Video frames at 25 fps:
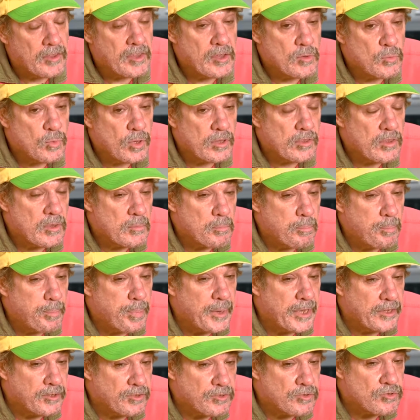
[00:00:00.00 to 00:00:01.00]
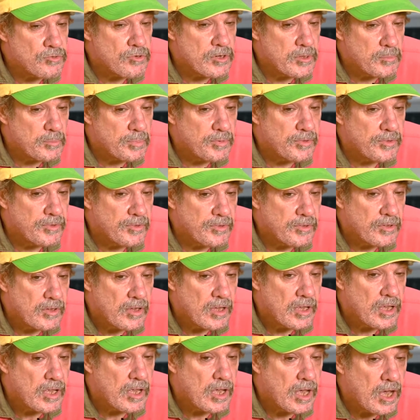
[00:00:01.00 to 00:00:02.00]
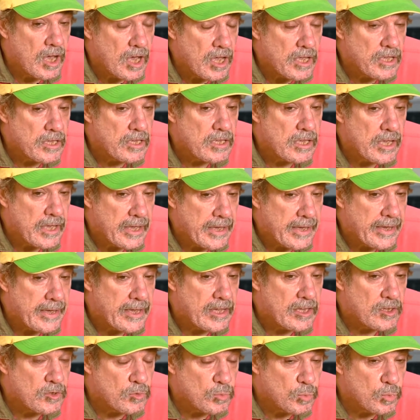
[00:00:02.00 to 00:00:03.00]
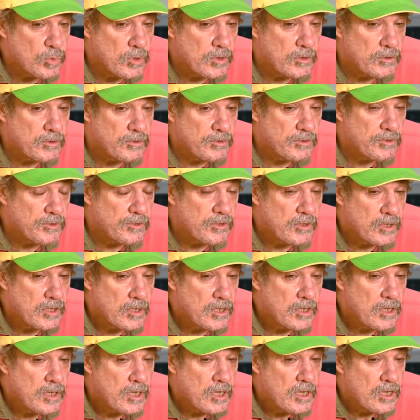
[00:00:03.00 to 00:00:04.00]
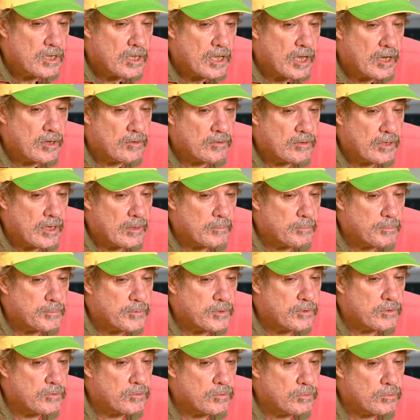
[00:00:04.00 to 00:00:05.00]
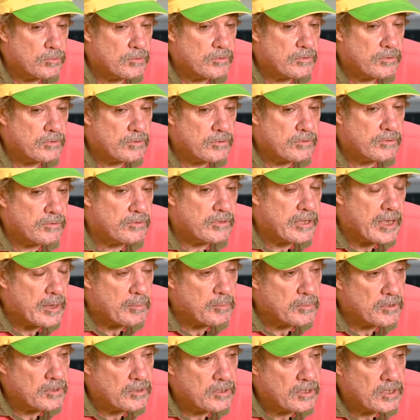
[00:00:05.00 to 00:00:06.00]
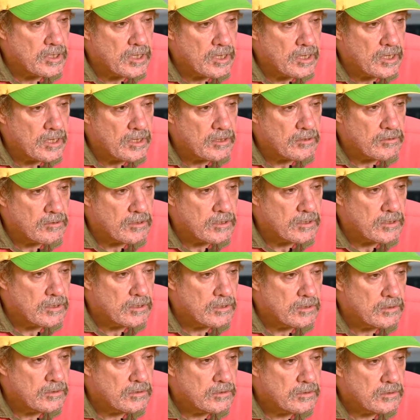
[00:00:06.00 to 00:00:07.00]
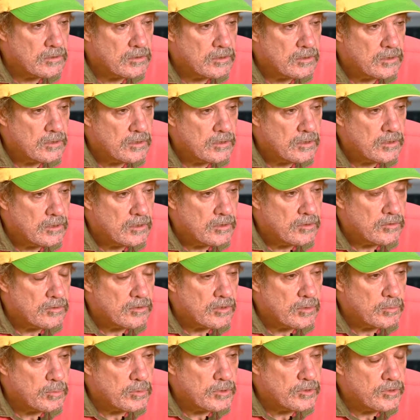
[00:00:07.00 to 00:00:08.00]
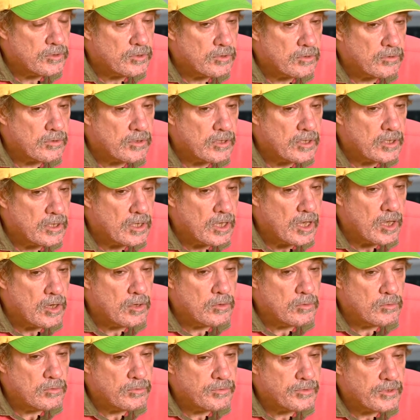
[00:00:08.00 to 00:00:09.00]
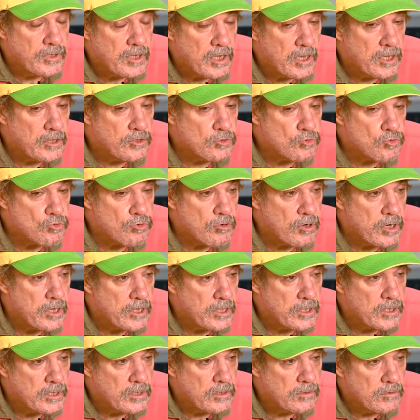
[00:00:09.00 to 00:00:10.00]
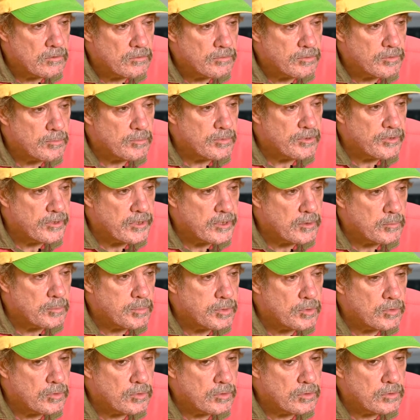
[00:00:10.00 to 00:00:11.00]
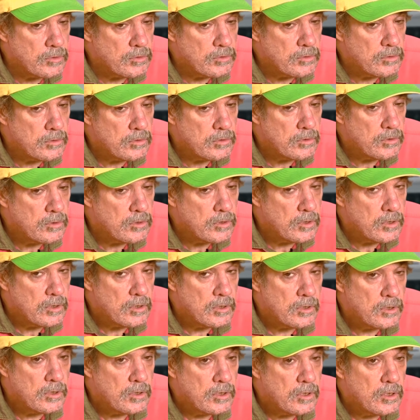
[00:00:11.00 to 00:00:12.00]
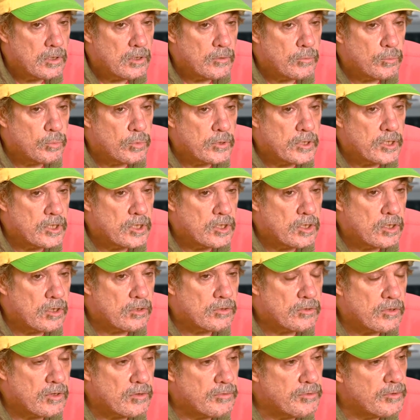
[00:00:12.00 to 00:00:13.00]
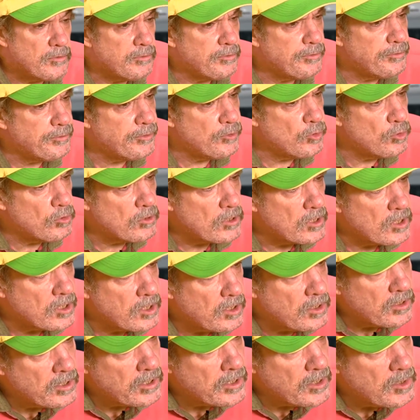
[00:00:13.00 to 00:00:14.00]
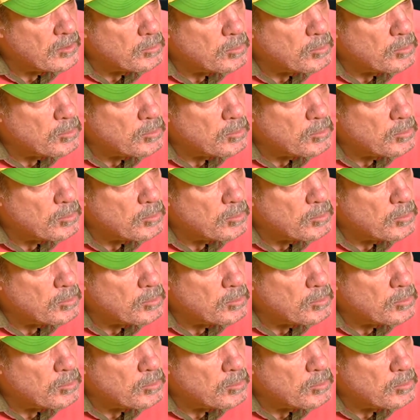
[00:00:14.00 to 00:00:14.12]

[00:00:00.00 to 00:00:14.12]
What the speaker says: think one of the best trips I had was going up to Tamangara. So we took the overnight train from Singapore. We got off at 4 o'clock in the